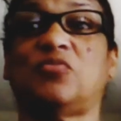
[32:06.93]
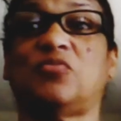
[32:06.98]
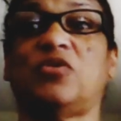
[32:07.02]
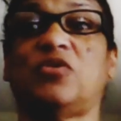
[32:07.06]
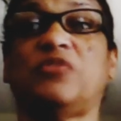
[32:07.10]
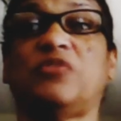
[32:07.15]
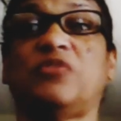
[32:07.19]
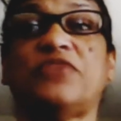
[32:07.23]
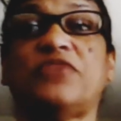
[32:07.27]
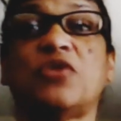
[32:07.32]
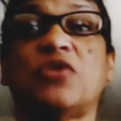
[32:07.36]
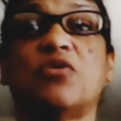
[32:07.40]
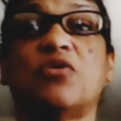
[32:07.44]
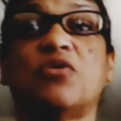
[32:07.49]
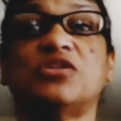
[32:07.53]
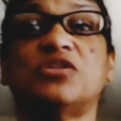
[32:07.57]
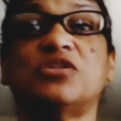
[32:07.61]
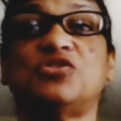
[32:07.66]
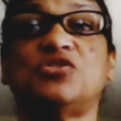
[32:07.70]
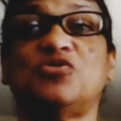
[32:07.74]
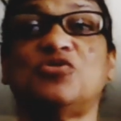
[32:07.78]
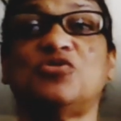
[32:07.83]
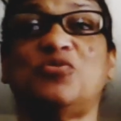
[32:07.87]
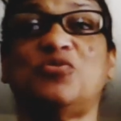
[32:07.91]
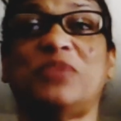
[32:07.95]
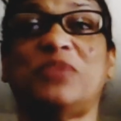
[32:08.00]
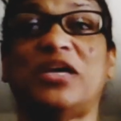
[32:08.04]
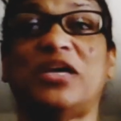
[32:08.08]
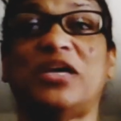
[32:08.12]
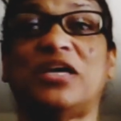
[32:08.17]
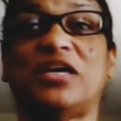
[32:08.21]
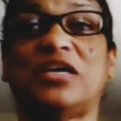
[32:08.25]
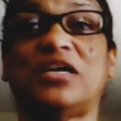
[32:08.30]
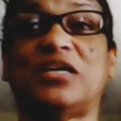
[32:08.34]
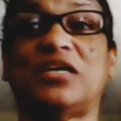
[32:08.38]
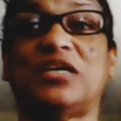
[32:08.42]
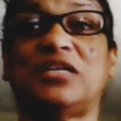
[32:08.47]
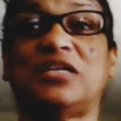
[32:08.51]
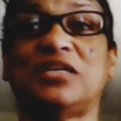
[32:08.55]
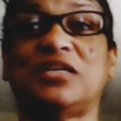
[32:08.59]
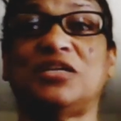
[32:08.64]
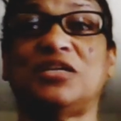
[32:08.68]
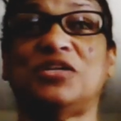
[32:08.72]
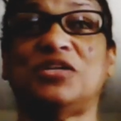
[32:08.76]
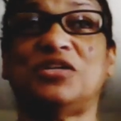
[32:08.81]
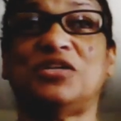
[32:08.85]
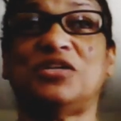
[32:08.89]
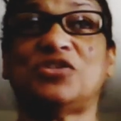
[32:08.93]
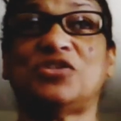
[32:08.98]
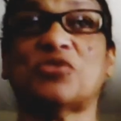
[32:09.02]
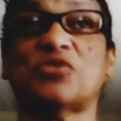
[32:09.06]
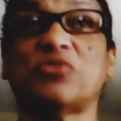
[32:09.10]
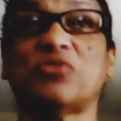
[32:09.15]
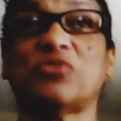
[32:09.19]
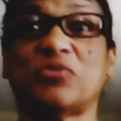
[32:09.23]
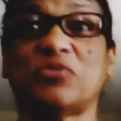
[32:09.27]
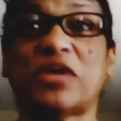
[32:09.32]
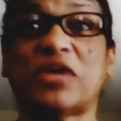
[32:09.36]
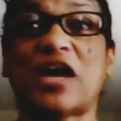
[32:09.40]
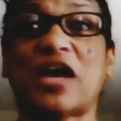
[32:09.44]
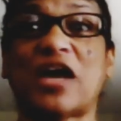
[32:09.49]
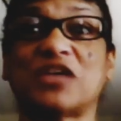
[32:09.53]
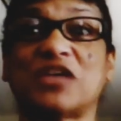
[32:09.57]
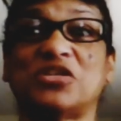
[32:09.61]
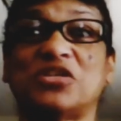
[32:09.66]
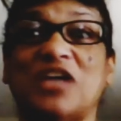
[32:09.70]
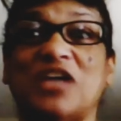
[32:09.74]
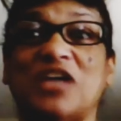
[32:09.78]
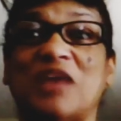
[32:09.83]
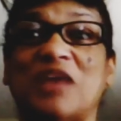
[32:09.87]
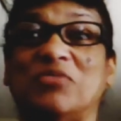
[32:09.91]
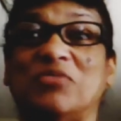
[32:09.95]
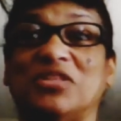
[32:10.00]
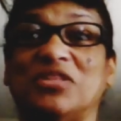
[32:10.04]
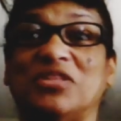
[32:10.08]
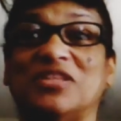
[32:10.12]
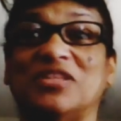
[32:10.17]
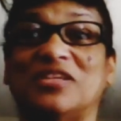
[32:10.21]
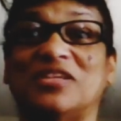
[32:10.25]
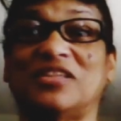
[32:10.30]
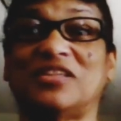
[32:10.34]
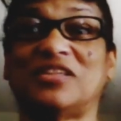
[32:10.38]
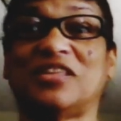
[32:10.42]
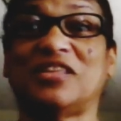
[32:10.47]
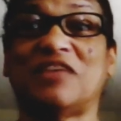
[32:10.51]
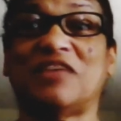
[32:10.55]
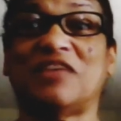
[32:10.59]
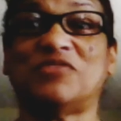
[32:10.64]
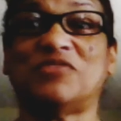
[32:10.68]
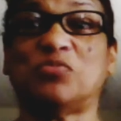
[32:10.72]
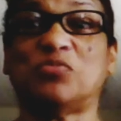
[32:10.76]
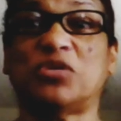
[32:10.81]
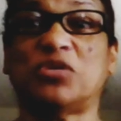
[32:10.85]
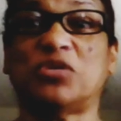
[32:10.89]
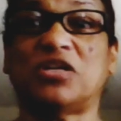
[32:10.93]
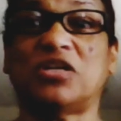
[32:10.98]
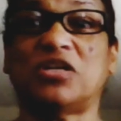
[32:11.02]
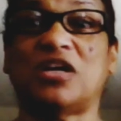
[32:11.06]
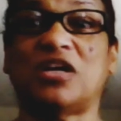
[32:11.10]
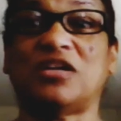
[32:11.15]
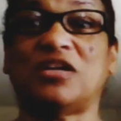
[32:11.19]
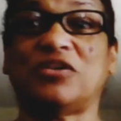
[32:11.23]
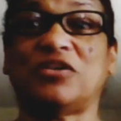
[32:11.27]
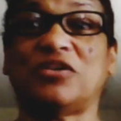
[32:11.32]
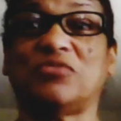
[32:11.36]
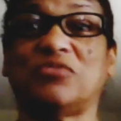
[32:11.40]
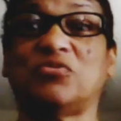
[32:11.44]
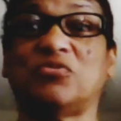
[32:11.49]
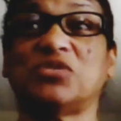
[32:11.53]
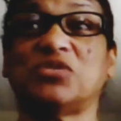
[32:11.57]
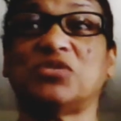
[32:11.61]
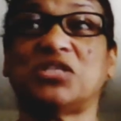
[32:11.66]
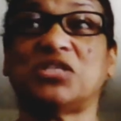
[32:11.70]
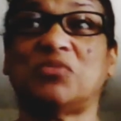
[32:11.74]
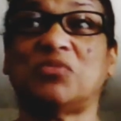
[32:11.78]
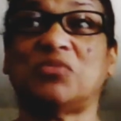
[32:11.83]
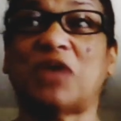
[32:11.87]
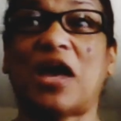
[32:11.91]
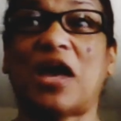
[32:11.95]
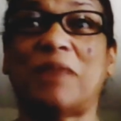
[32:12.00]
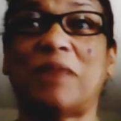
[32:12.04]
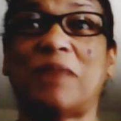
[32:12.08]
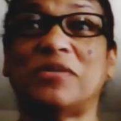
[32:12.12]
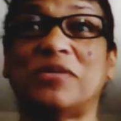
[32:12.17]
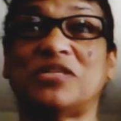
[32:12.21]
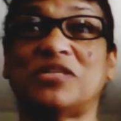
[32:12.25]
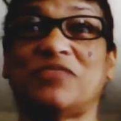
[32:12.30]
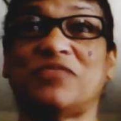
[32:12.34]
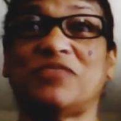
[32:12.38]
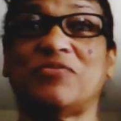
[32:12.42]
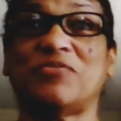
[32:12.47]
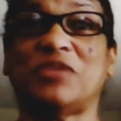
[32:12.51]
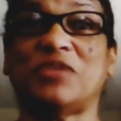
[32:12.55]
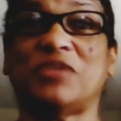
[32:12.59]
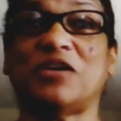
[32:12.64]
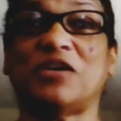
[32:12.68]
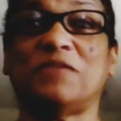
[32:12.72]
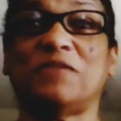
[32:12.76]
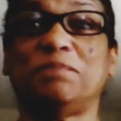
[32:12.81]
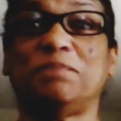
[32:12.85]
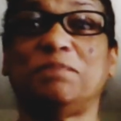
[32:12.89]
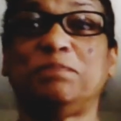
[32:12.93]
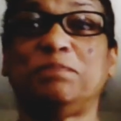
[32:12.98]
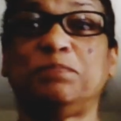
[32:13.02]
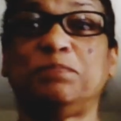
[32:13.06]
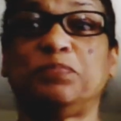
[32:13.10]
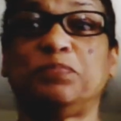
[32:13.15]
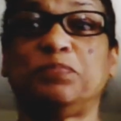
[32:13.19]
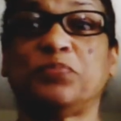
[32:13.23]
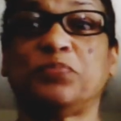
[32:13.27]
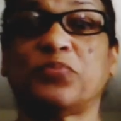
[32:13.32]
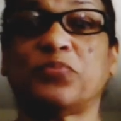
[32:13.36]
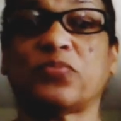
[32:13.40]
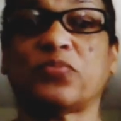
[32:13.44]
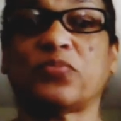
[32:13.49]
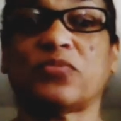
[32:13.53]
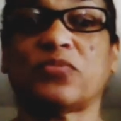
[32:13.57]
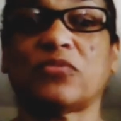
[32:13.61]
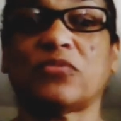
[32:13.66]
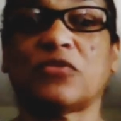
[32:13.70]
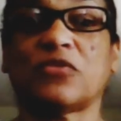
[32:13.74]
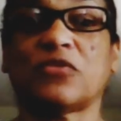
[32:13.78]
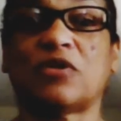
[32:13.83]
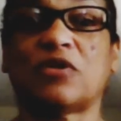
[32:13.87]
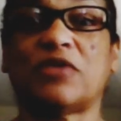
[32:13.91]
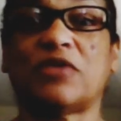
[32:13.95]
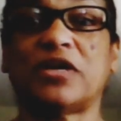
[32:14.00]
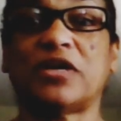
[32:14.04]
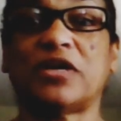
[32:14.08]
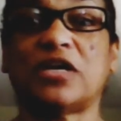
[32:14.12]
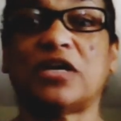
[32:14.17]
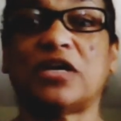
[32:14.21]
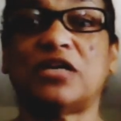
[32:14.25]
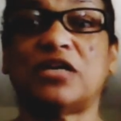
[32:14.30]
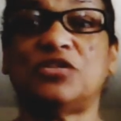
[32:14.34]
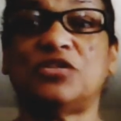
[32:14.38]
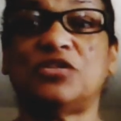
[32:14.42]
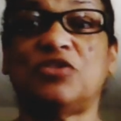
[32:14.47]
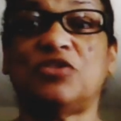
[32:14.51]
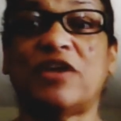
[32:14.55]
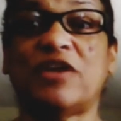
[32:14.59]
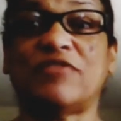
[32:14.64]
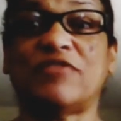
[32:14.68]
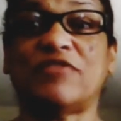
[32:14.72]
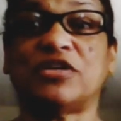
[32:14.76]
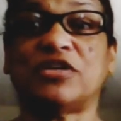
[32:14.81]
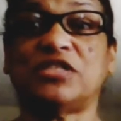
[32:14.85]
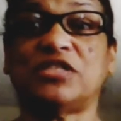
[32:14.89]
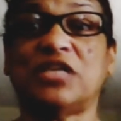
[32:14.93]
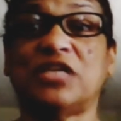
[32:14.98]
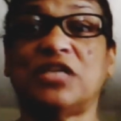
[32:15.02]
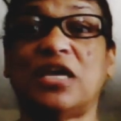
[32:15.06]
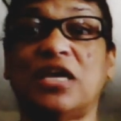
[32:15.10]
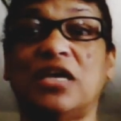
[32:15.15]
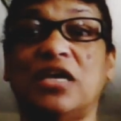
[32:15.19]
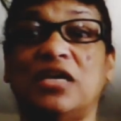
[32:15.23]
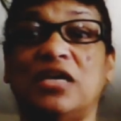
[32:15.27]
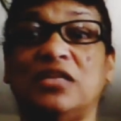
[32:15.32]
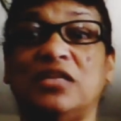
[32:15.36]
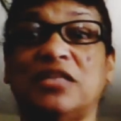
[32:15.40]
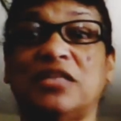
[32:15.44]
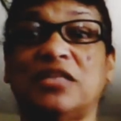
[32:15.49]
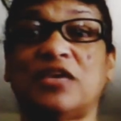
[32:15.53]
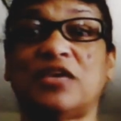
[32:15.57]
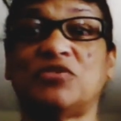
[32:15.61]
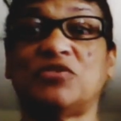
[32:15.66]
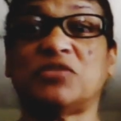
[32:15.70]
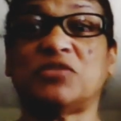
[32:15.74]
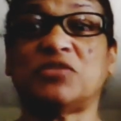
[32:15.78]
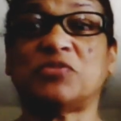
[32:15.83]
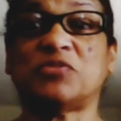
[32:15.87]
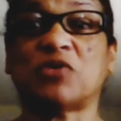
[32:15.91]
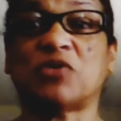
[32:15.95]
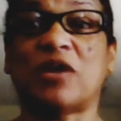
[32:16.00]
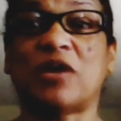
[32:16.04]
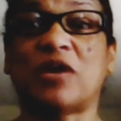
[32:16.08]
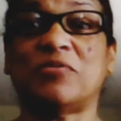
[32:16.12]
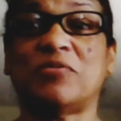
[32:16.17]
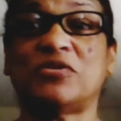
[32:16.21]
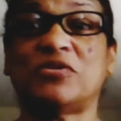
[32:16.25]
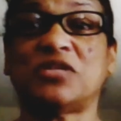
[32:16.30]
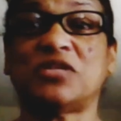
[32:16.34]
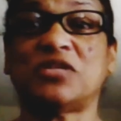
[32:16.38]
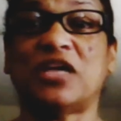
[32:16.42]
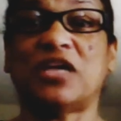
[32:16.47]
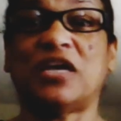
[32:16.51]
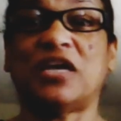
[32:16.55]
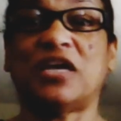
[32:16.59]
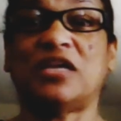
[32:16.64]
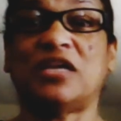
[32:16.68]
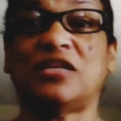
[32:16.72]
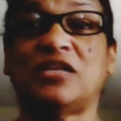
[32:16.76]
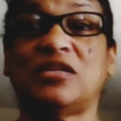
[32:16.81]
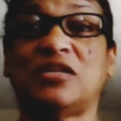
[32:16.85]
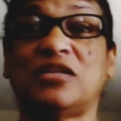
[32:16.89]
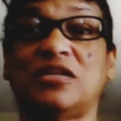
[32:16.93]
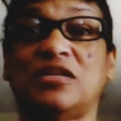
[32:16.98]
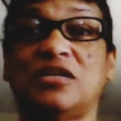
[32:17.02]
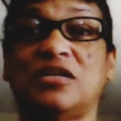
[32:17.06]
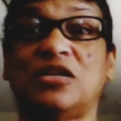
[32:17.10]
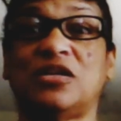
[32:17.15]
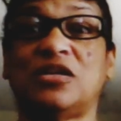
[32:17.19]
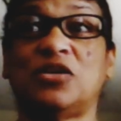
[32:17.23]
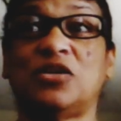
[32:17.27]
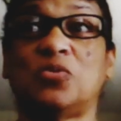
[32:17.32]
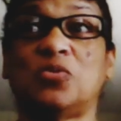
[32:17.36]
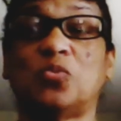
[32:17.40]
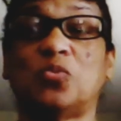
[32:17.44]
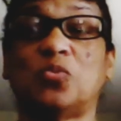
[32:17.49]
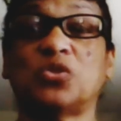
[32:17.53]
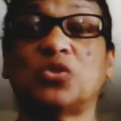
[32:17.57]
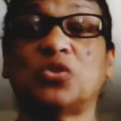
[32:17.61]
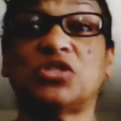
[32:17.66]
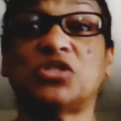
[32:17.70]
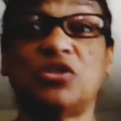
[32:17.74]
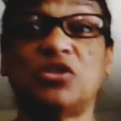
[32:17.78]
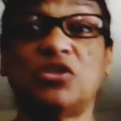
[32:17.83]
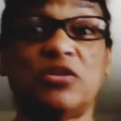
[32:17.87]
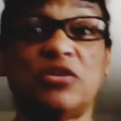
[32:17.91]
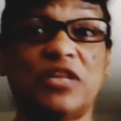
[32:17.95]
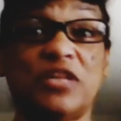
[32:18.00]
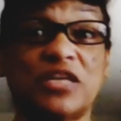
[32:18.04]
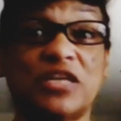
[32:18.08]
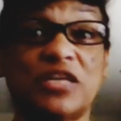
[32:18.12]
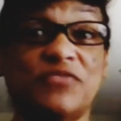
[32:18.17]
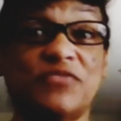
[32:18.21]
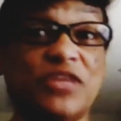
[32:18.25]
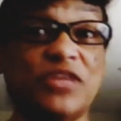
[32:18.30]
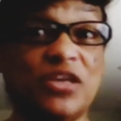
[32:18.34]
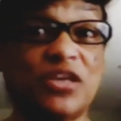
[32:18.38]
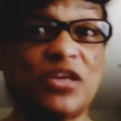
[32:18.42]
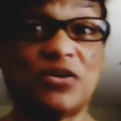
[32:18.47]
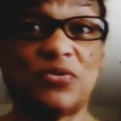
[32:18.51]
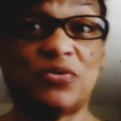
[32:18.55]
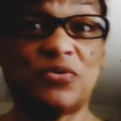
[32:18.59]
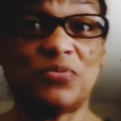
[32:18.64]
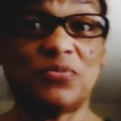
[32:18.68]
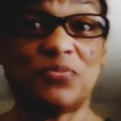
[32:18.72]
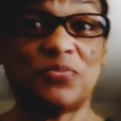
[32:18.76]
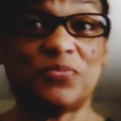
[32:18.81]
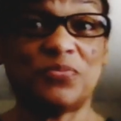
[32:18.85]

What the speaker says: if they go on Zoom and show their reaction, I would love to put it on here. We'll see what happens from there. All right, guys, you have a good day. Thank you, subscribers, and we'll see you in the next video.